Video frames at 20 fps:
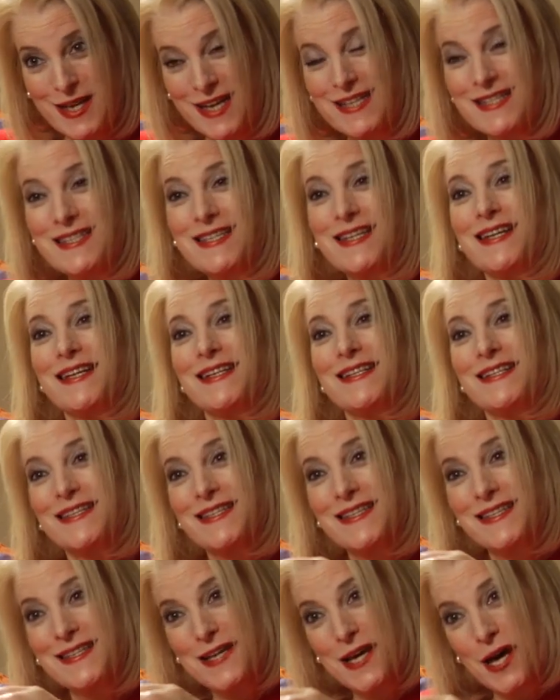
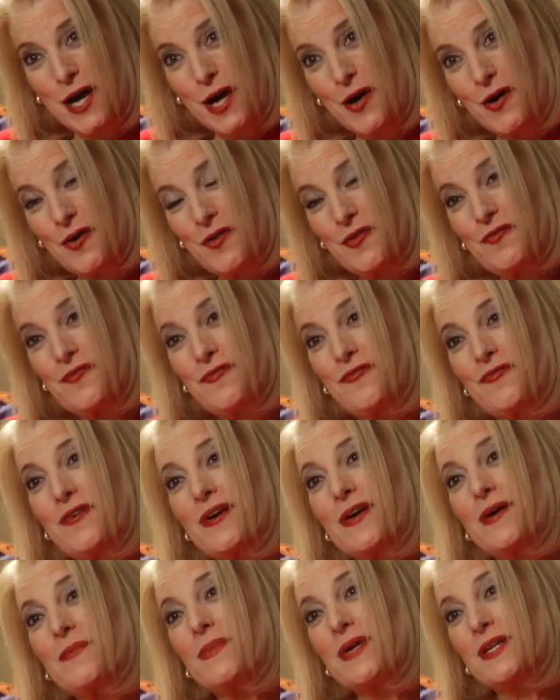incidence of
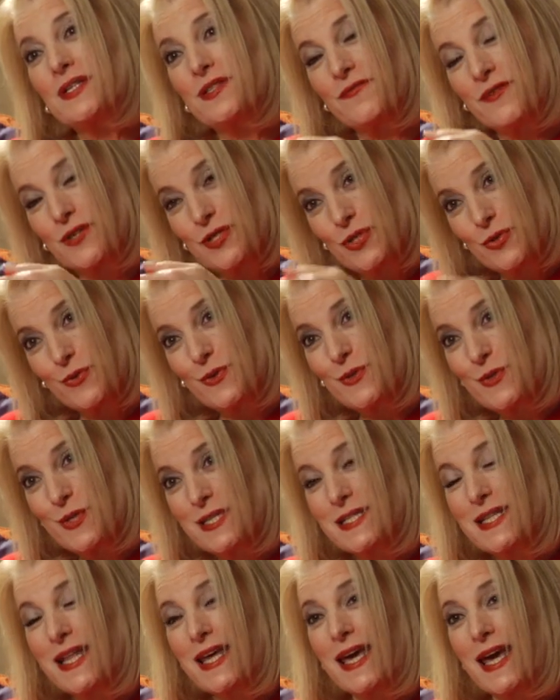individuals
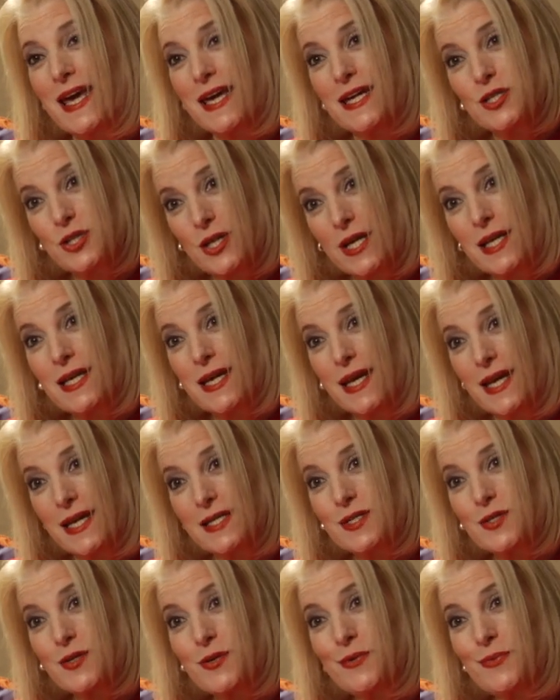as they age getting
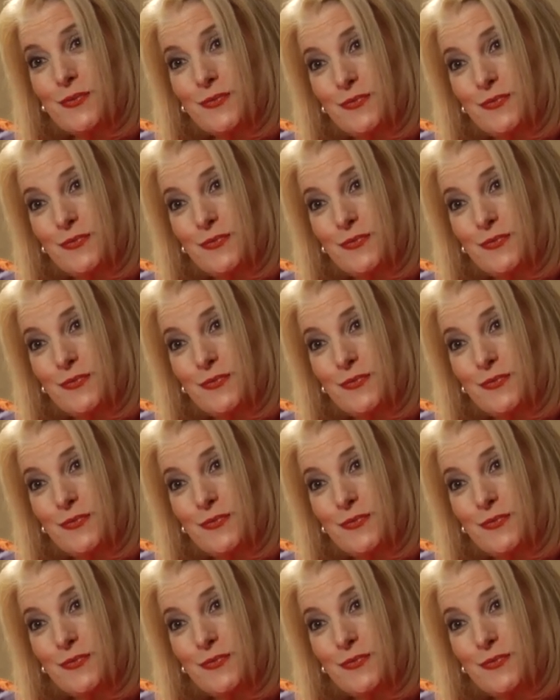cancer.